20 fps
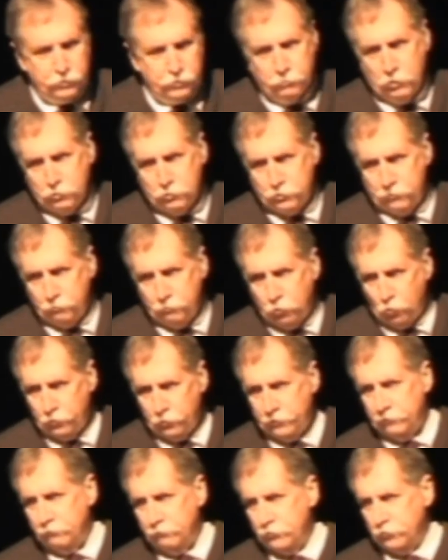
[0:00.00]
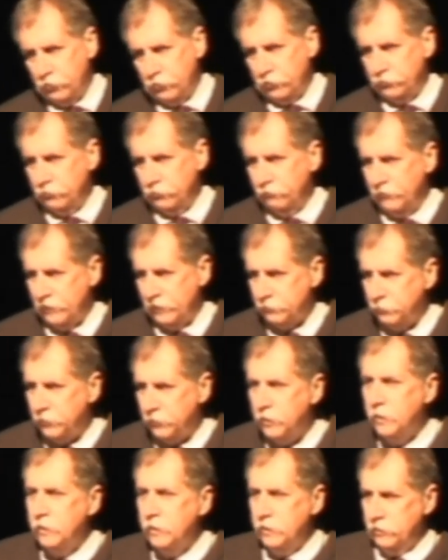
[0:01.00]
The most important infrastructure
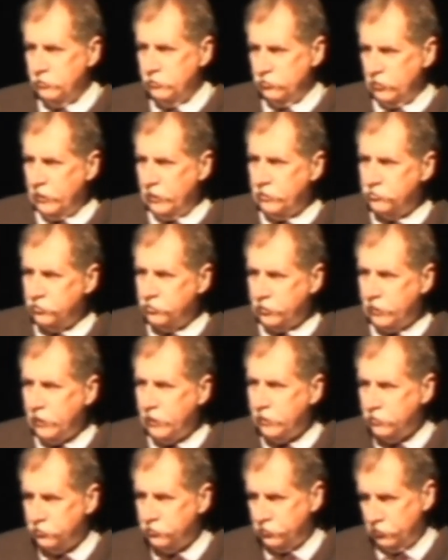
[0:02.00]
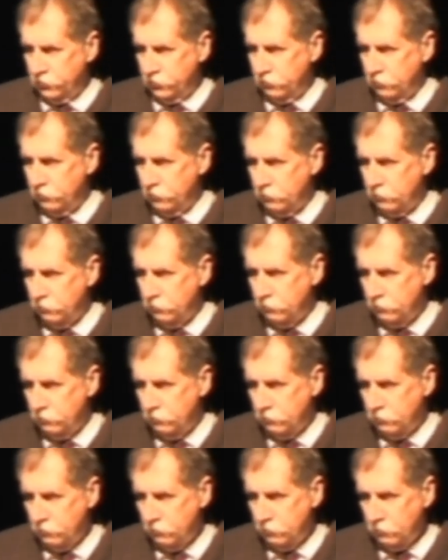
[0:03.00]
investment is education.
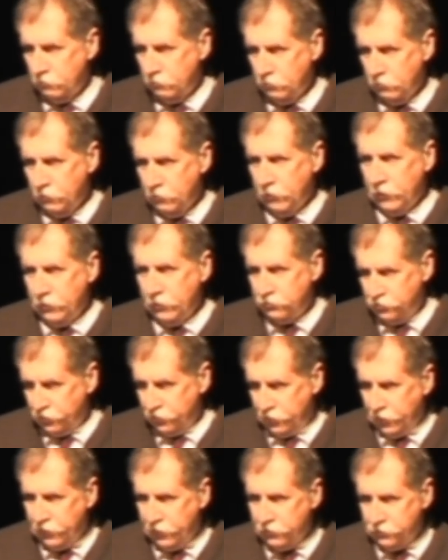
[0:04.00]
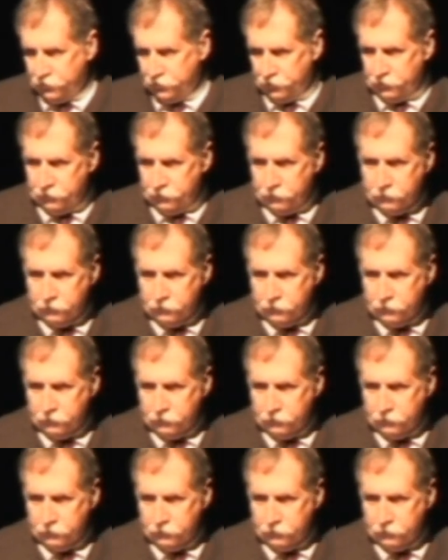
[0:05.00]
Education.